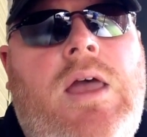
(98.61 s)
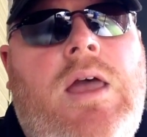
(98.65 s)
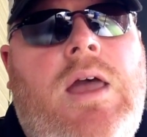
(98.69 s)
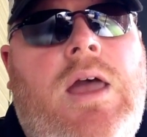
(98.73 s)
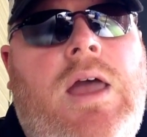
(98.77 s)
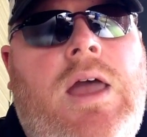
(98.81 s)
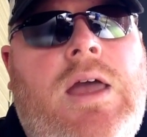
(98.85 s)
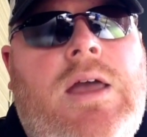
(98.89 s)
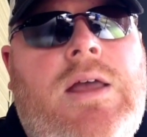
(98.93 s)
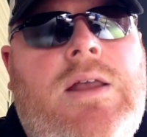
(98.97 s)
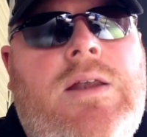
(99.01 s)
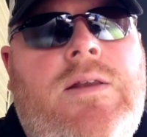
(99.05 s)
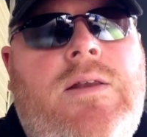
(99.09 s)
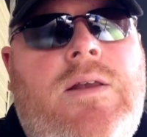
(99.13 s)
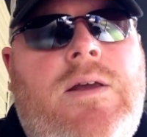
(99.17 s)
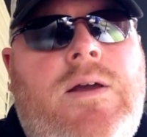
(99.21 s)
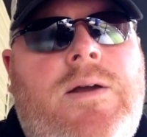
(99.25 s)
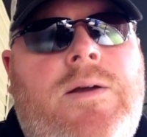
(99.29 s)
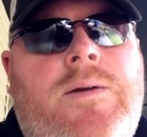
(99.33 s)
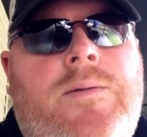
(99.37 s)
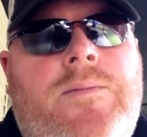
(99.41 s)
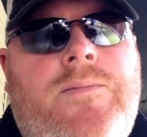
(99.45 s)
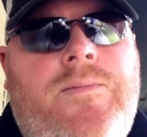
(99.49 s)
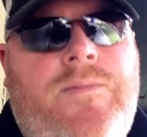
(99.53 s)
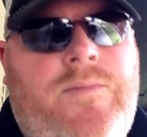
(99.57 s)

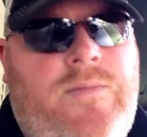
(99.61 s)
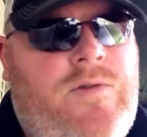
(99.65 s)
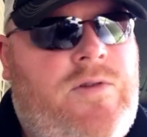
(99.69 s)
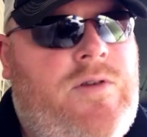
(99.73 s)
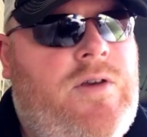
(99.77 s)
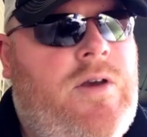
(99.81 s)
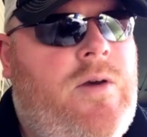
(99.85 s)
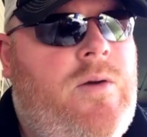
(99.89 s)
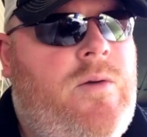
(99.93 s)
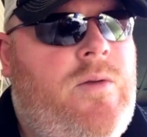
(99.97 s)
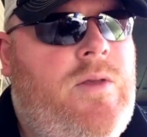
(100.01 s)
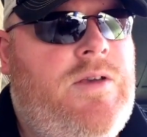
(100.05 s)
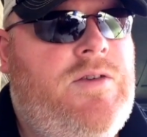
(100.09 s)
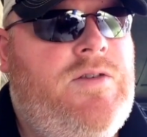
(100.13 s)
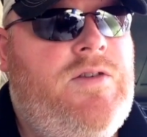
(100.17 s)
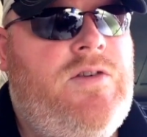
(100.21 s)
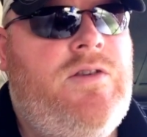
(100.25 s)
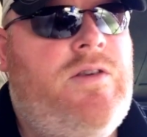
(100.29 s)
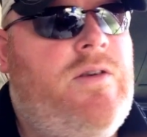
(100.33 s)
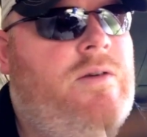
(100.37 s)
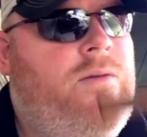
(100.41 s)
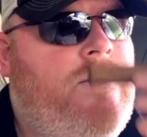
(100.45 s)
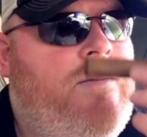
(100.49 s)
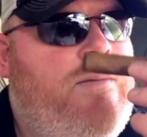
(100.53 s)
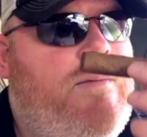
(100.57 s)
And so this
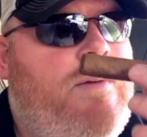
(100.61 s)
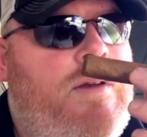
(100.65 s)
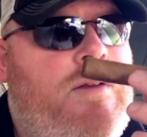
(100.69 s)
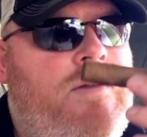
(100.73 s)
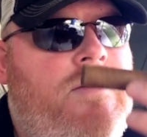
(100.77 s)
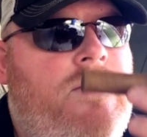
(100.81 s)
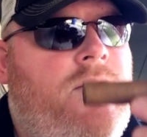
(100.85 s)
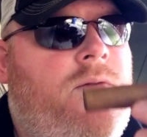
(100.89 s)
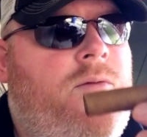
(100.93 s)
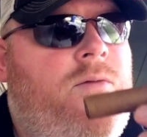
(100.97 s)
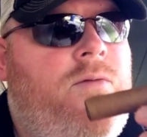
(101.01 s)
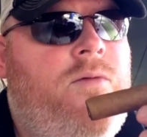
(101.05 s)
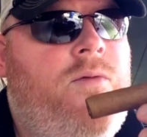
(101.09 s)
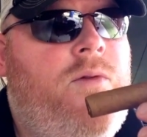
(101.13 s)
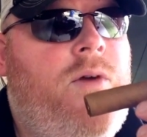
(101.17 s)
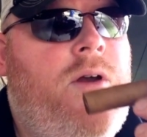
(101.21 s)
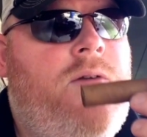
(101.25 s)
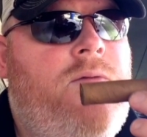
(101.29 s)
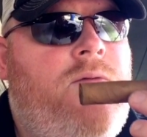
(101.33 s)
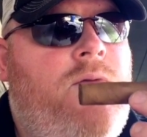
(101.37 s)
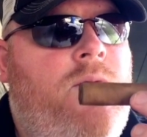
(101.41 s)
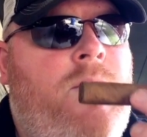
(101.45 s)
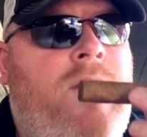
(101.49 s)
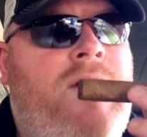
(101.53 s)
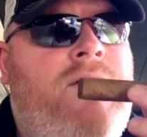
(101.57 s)
is
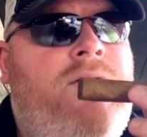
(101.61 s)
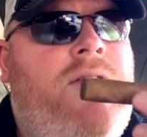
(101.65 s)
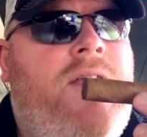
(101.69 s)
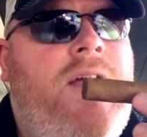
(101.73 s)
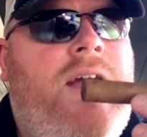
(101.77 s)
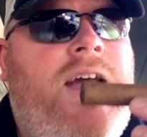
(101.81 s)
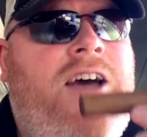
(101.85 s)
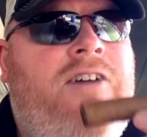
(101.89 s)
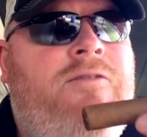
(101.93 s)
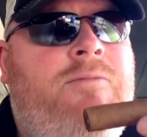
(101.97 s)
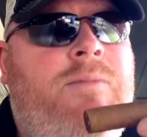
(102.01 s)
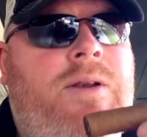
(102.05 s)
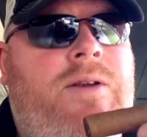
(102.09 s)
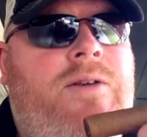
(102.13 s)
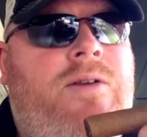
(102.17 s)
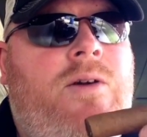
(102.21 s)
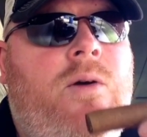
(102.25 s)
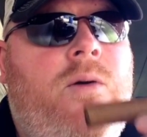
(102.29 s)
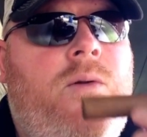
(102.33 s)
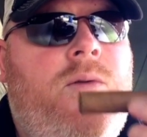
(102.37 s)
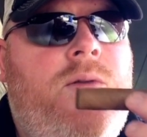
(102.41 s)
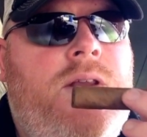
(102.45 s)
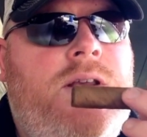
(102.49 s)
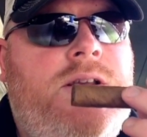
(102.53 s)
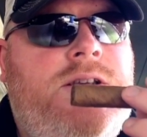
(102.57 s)
from everything I've been
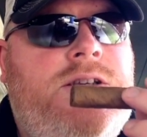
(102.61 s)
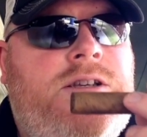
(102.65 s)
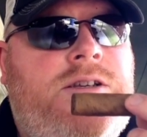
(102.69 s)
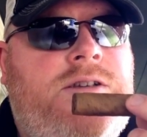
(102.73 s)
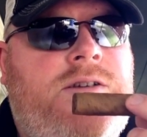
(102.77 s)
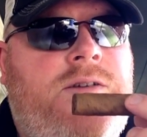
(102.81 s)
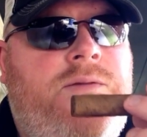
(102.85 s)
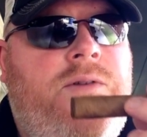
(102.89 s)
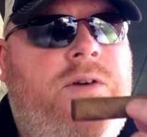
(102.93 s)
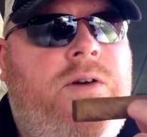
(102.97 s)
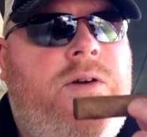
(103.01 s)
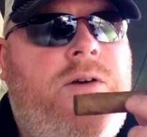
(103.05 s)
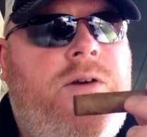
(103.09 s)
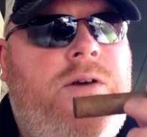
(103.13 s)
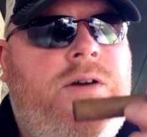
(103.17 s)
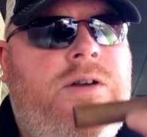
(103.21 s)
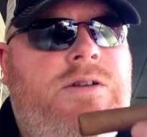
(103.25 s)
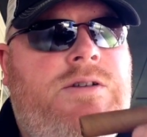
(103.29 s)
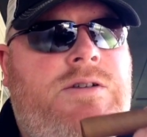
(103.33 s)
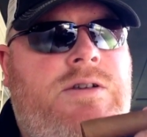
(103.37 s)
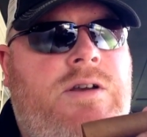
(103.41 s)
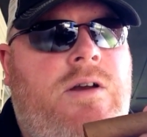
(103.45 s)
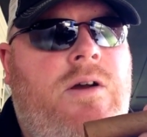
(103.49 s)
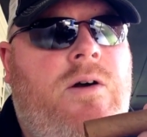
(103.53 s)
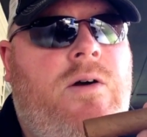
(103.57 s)
told, this is a very good
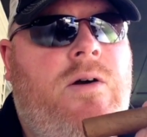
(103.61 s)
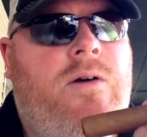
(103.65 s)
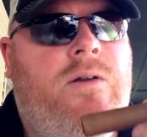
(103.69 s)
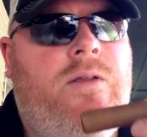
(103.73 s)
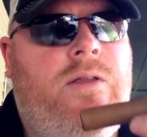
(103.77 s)
cigar.